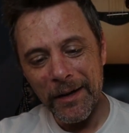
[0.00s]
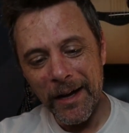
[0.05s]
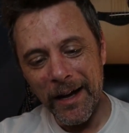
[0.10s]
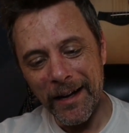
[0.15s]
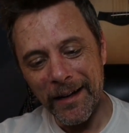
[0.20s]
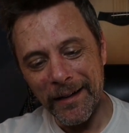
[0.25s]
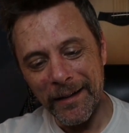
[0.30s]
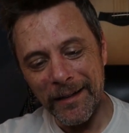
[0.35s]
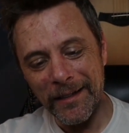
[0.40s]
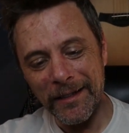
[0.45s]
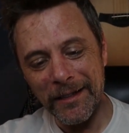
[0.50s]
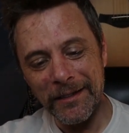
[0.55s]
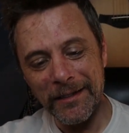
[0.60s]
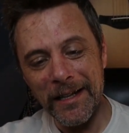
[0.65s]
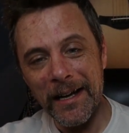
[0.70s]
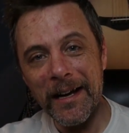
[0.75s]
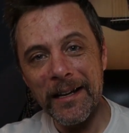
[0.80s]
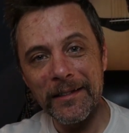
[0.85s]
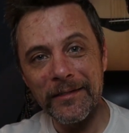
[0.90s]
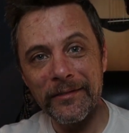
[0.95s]
a
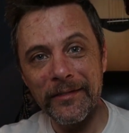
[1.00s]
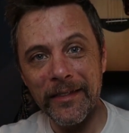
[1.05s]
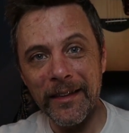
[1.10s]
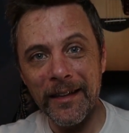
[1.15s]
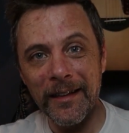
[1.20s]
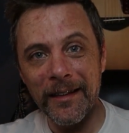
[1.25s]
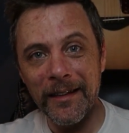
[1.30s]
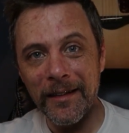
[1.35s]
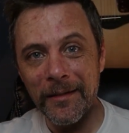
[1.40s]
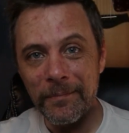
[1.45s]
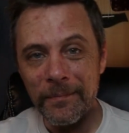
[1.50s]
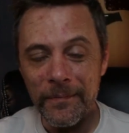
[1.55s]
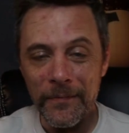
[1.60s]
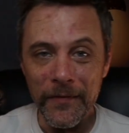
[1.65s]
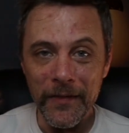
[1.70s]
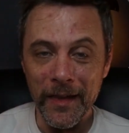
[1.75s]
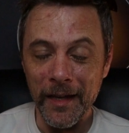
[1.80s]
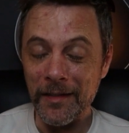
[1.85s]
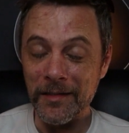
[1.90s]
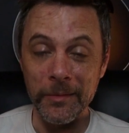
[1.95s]
lot of the
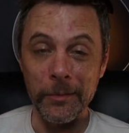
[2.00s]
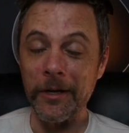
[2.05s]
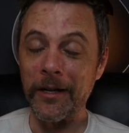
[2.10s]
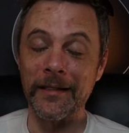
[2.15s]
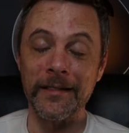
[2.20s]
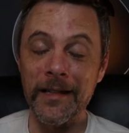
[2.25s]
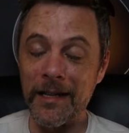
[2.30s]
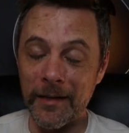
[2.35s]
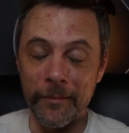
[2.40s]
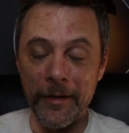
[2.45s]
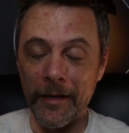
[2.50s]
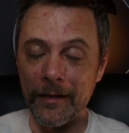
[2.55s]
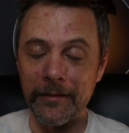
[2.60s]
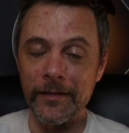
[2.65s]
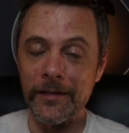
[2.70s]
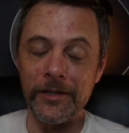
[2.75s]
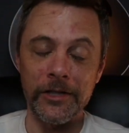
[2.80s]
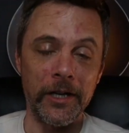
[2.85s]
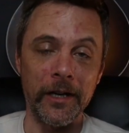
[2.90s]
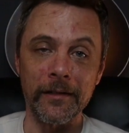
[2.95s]
things that we're going to talk about on
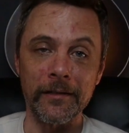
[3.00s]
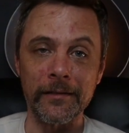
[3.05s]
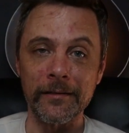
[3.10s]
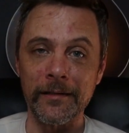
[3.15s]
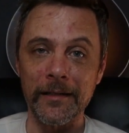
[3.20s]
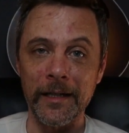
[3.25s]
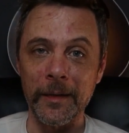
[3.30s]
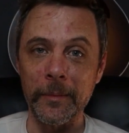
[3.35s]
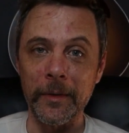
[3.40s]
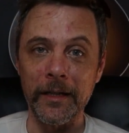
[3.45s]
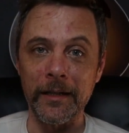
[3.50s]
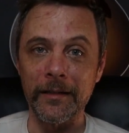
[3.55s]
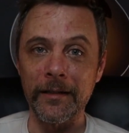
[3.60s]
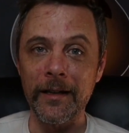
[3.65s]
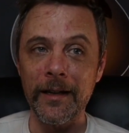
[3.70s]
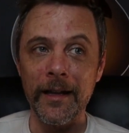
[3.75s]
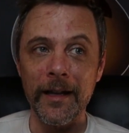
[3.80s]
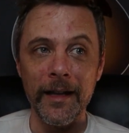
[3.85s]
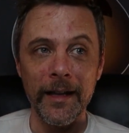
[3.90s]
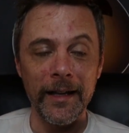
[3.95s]
this channel. I mean,
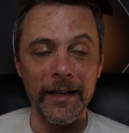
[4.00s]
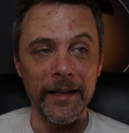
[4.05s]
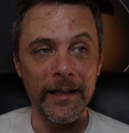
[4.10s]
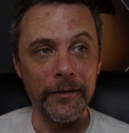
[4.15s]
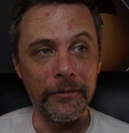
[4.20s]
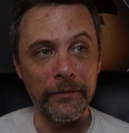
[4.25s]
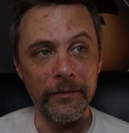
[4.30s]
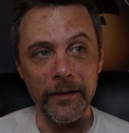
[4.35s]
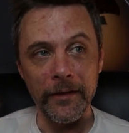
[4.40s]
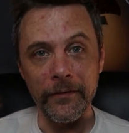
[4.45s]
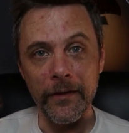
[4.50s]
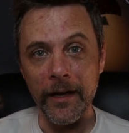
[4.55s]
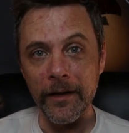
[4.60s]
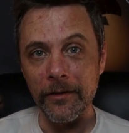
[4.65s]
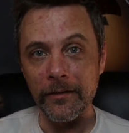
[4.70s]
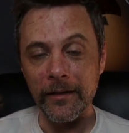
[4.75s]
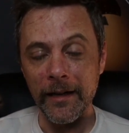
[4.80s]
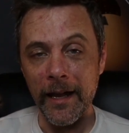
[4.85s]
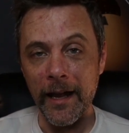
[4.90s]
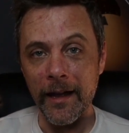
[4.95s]
if I
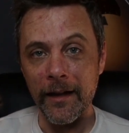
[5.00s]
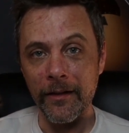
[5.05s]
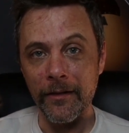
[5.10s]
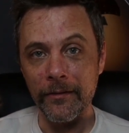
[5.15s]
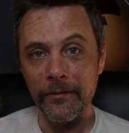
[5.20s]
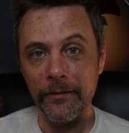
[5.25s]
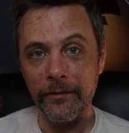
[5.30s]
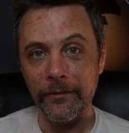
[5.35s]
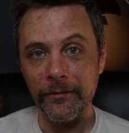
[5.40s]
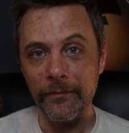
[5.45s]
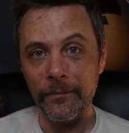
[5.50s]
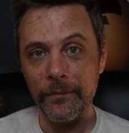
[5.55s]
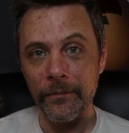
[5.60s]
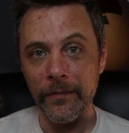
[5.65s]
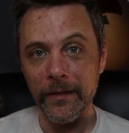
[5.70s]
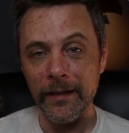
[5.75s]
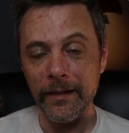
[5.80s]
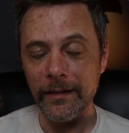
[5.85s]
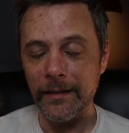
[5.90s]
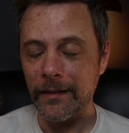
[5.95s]
don't have,
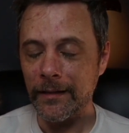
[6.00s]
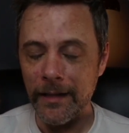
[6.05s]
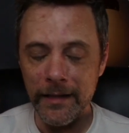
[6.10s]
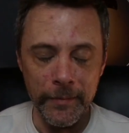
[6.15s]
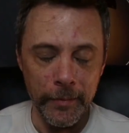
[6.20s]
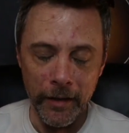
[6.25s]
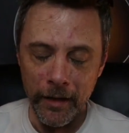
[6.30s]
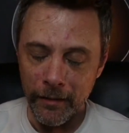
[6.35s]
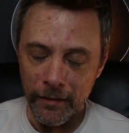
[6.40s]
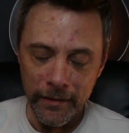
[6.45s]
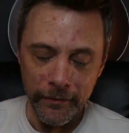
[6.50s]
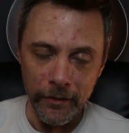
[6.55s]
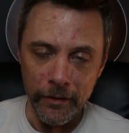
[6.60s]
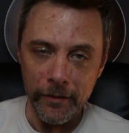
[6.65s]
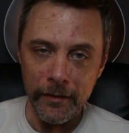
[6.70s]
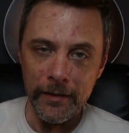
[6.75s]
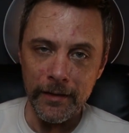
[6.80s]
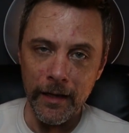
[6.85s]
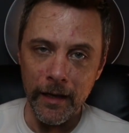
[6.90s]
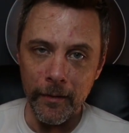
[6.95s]
let's be honest,
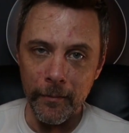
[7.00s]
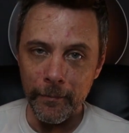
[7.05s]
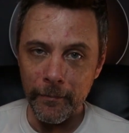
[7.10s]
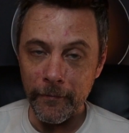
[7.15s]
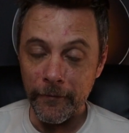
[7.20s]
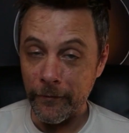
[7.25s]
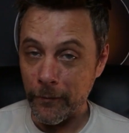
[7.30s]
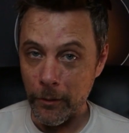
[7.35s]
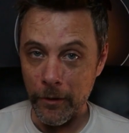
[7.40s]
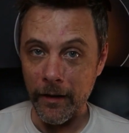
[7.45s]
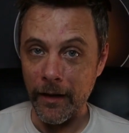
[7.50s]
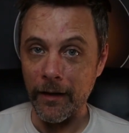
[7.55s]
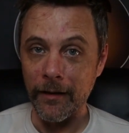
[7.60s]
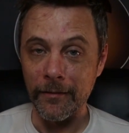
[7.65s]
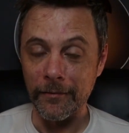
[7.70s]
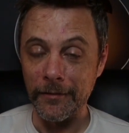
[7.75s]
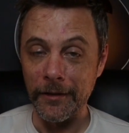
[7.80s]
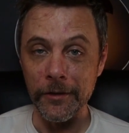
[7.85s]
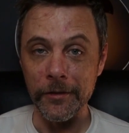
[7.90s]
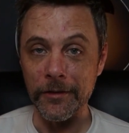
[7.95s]
folks, I'm 40
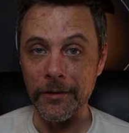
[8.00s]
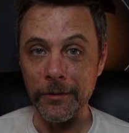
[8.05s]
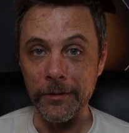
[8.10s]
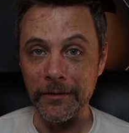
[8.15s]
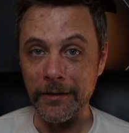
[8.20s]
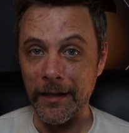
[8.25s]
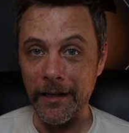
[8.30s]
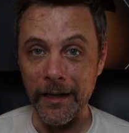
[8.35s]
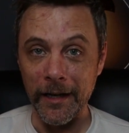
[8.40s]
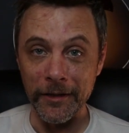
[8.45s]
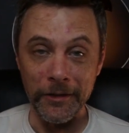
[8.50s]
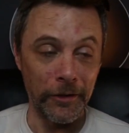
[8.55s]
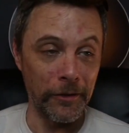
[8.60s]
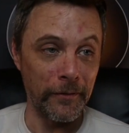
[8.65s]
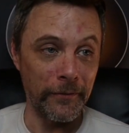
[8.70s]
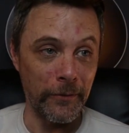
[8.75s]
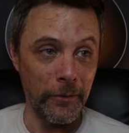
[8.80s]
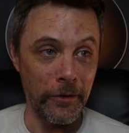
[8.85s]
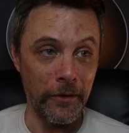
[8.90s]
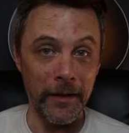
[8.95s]
years old. I
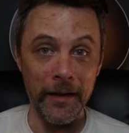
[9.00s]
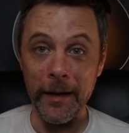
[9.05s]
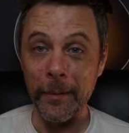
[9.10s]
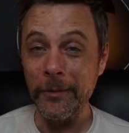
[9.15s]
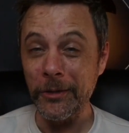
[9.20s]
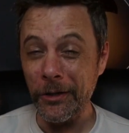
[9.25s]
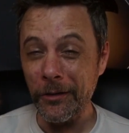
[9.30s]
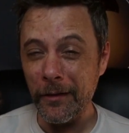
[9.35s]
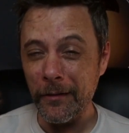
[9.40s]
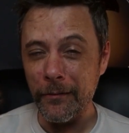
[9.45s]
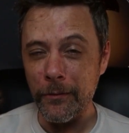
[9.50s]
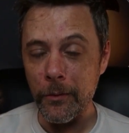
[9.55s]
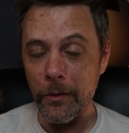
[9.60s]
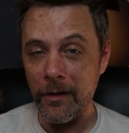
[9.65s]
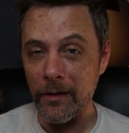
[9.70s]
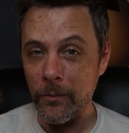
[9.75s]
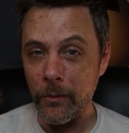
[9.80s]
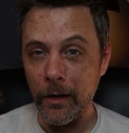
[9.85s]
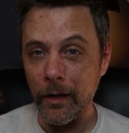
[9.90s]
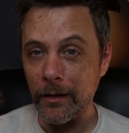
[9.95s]
turned 40. I'm turning
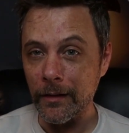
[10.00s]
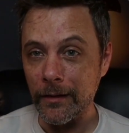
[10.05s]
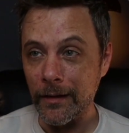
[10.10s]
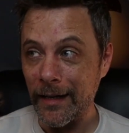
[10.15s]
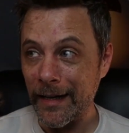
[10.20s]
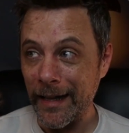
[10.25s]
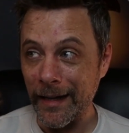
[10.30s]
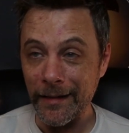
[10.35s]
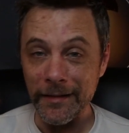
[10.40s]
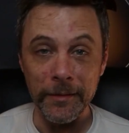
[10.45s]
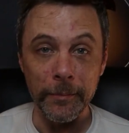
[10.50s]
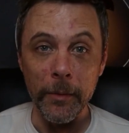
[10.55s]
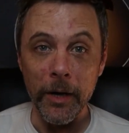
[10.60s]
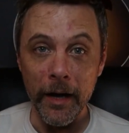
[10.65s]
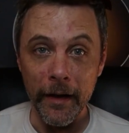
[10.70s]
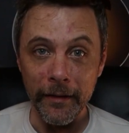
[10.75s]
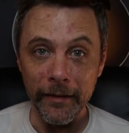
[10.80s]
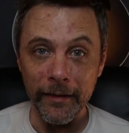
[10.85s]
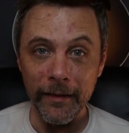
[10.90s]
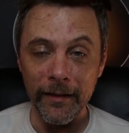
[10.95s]
41 next
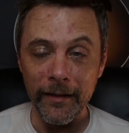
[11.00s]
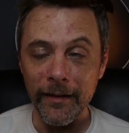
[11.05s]
month.